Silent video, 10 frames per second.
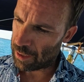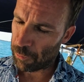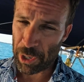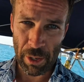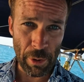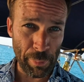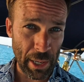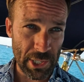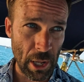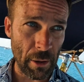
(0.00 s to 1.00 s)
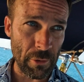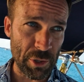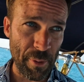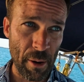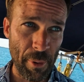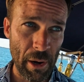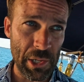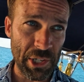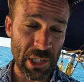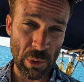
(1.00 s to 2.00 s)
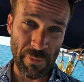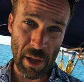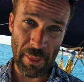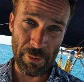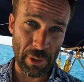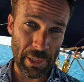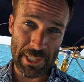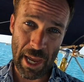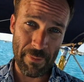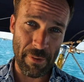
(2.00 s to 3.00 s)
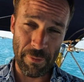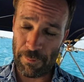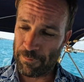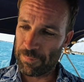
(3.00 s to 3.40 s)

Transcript: We're going to replace all of our spare parts because we've gone through at least half of them.